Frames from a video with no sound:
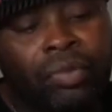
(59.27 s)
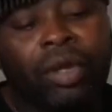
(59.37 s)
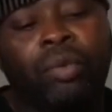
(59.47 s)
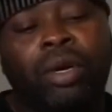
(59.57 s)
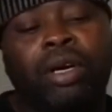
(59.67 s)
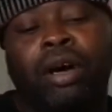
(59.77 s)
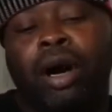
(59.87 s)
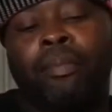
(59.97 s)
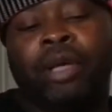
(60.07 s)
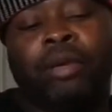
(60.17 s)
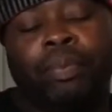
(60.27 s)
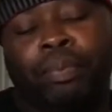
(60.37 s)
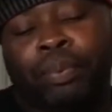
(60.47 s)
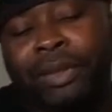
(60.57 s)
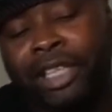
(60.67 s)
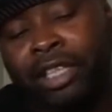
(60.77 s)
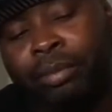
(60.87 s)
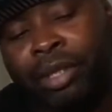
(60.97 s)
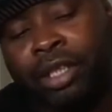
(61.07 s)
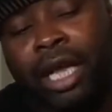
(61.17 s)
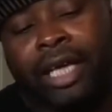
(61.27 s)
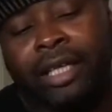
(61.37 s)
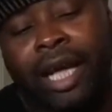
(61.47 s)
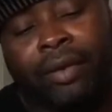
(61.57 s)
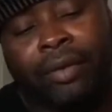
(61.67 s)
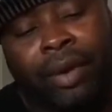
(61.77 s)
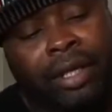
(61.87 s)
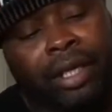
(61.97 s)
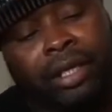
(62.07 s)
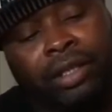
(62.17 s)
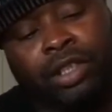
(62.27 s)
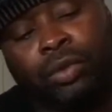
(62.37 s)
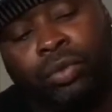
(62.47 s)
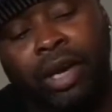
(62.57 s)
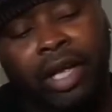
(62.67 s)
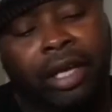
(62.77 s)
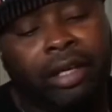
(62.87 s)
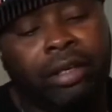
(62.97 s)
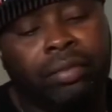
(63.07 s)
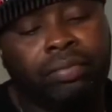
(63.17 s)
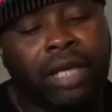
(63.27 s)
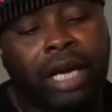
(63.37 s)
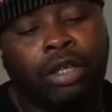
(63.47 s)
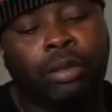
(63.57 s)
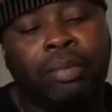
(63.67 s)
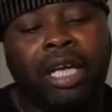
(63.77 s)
Well, particular meal like that right there, this one right here got a little meat